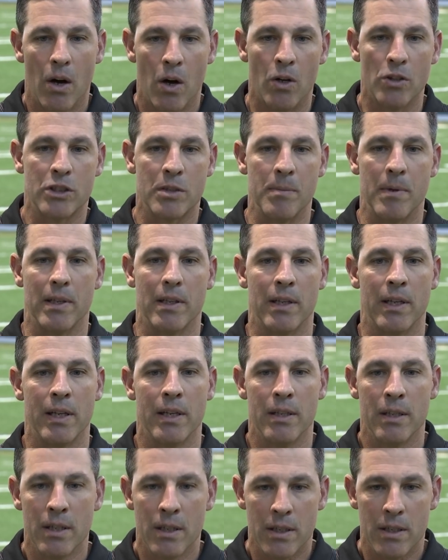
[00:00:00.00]

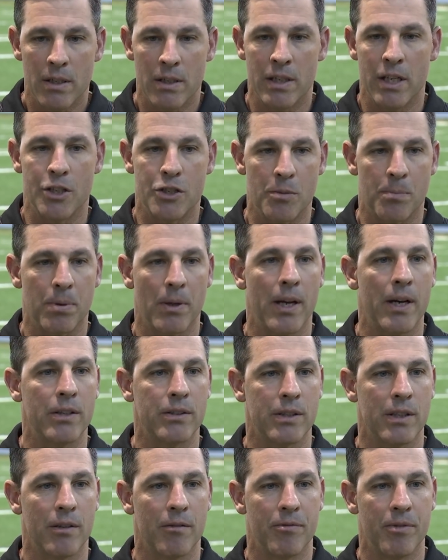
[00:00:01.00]
ultimately you get your
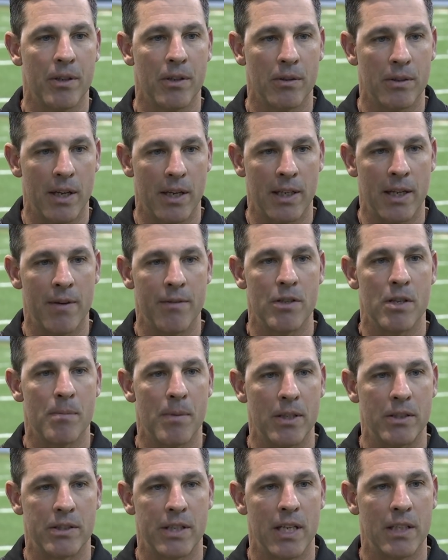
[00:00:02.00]
players on the field that give you the
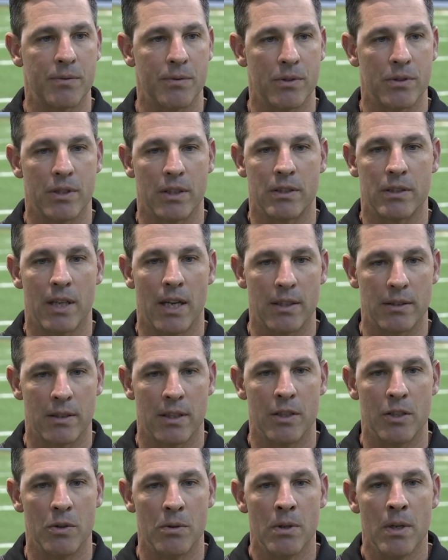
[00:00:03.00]
best chance for success,
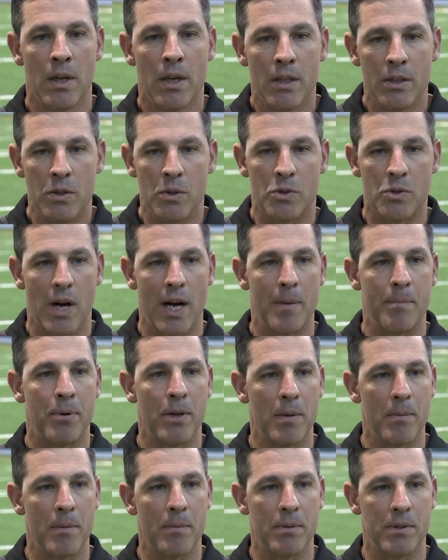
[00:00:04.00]
and you try to
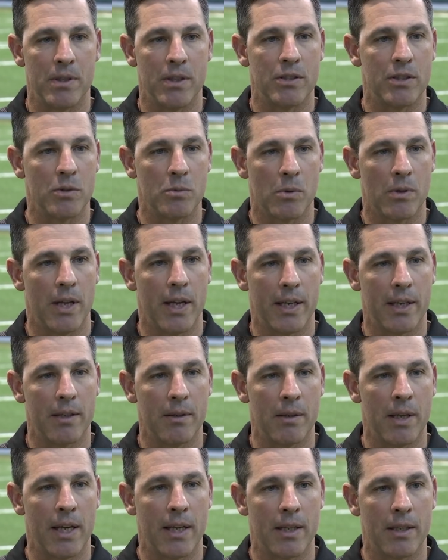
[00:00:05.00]
put them in positions where they
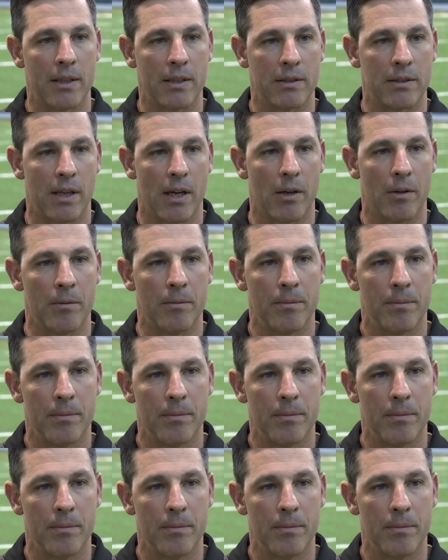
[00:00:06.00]
can excel.